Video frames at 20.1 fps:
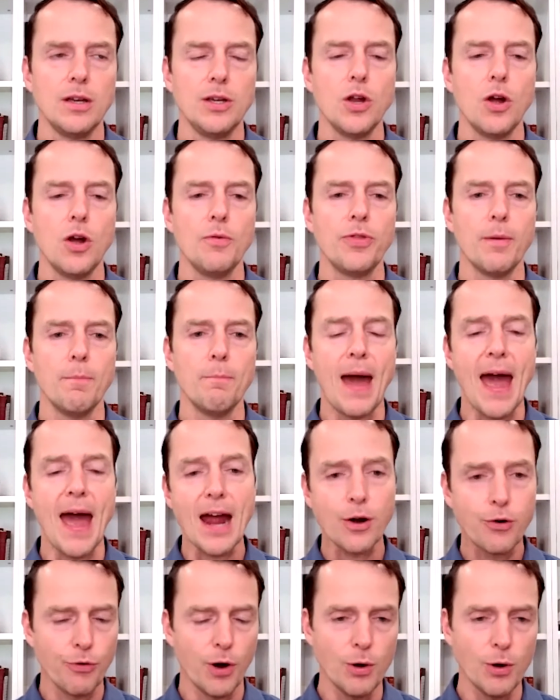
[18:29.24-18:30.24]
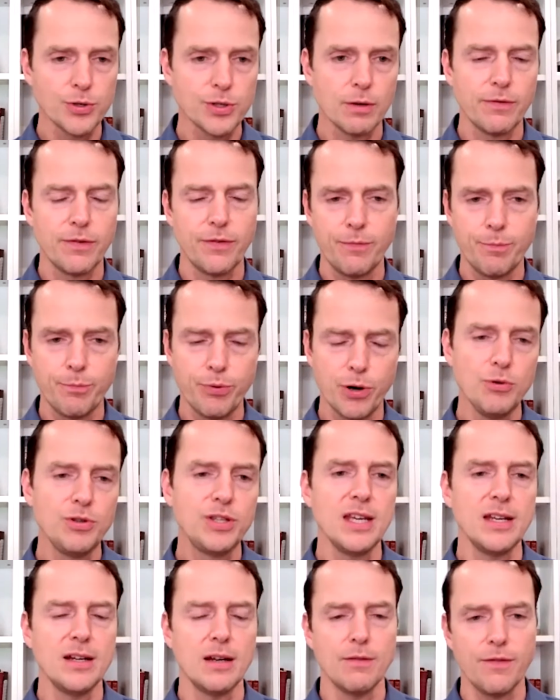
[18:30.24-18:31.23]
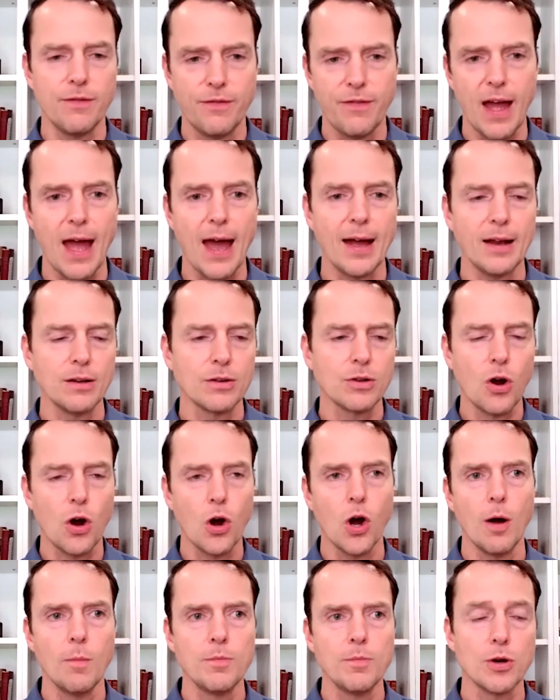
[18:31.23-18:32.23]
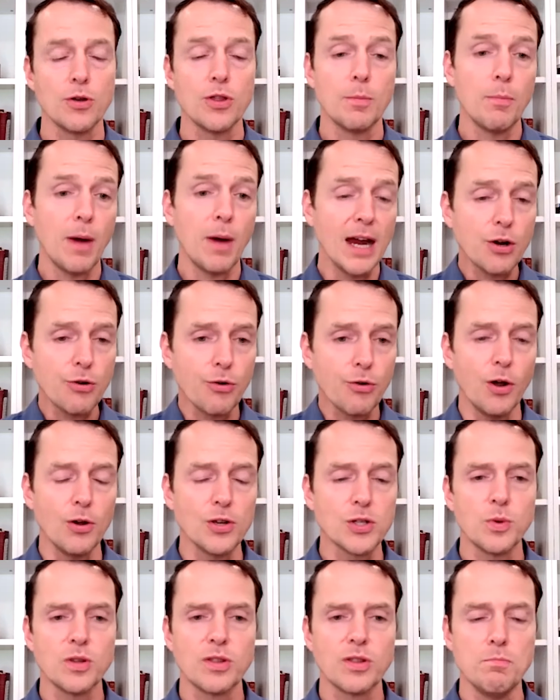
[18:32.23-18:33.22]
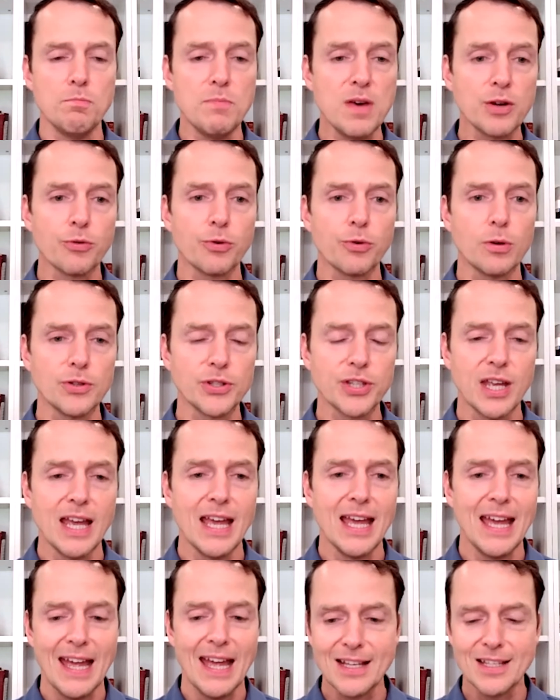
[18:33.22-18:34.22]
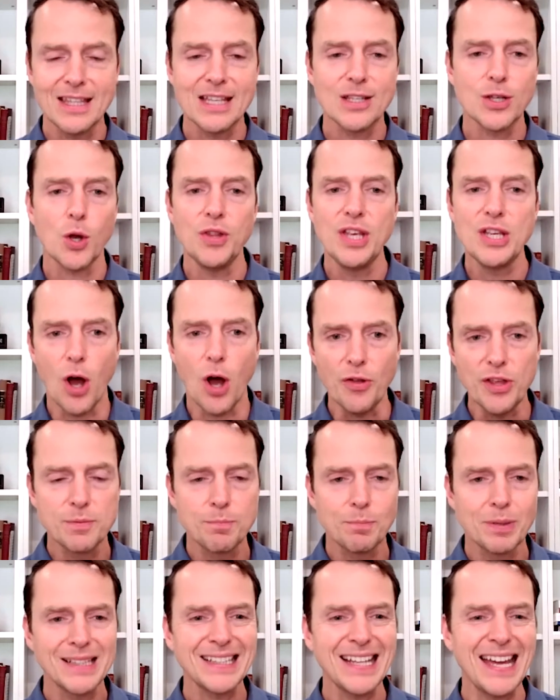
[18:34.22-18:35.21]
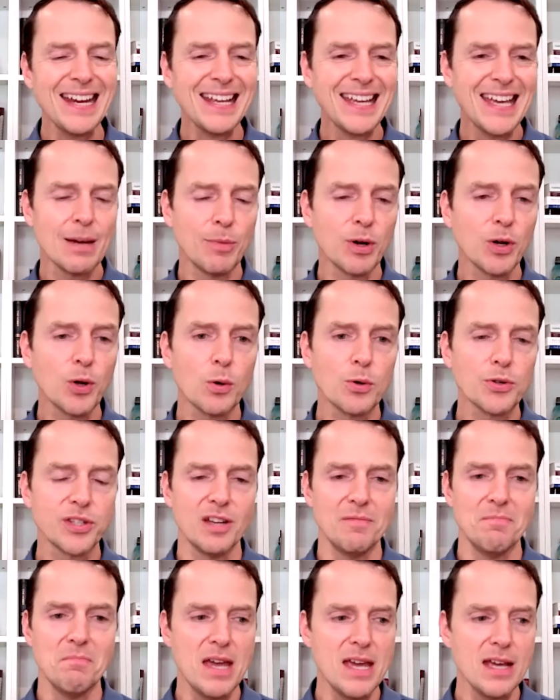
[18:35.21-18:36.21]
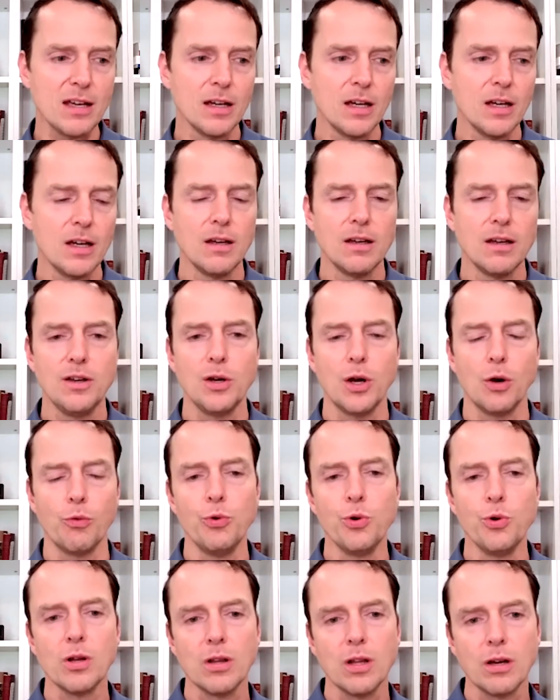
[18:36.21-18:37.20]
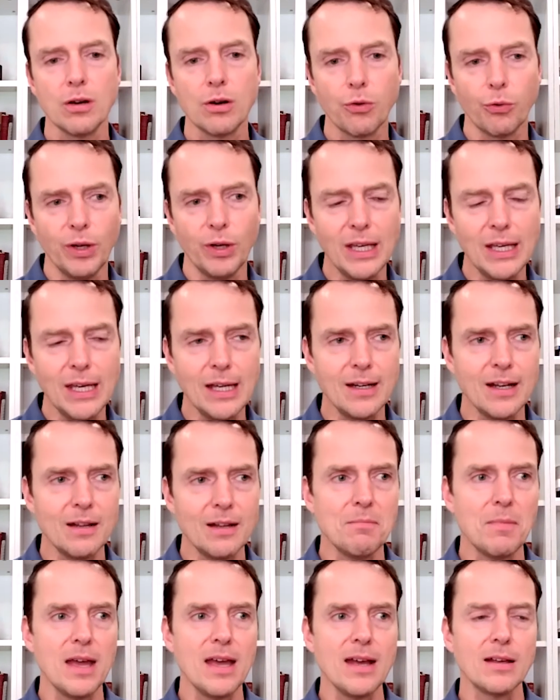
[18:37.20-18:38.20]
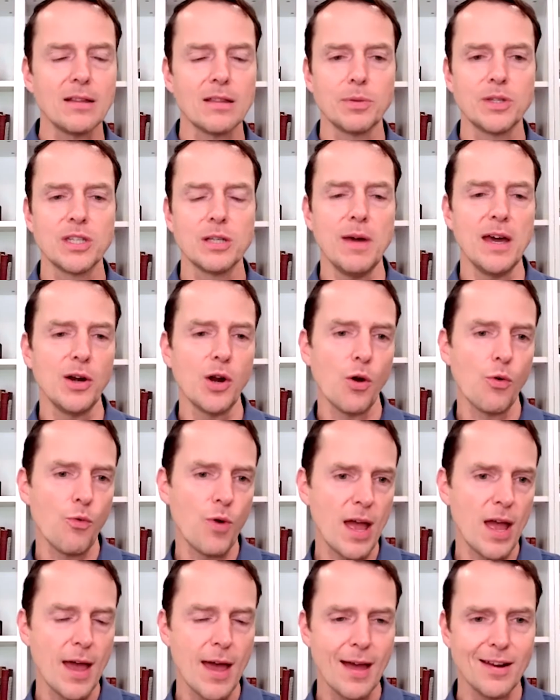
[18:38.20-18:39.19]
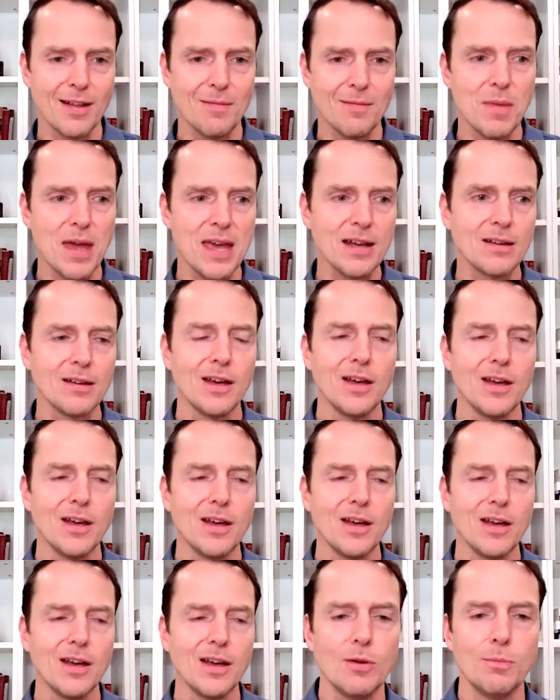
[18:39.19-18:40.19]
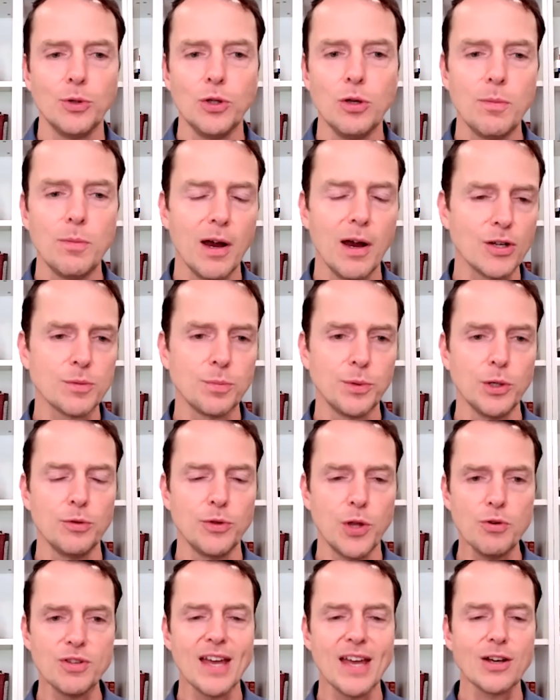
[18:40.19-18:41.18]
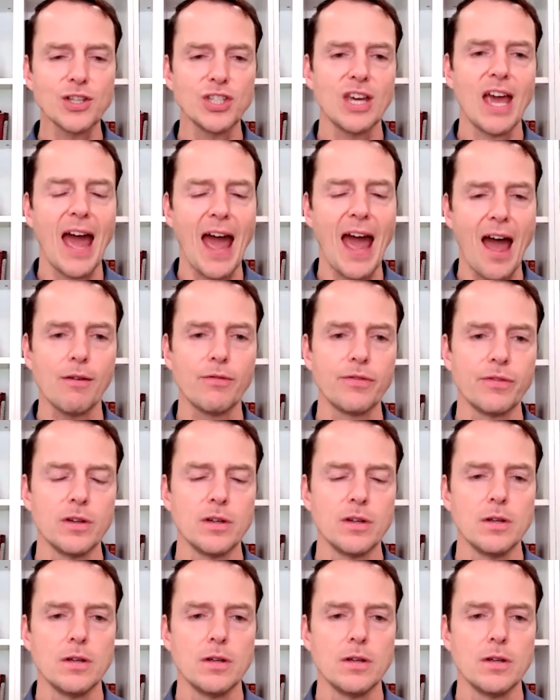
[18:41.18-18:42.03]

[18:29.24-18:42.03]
you know the macros of protein and fat and carbs or the micros with minerals it's this these, all these plant chemicals that make you know arugula green and make the tomato red and make you know your blueberries blue those actually have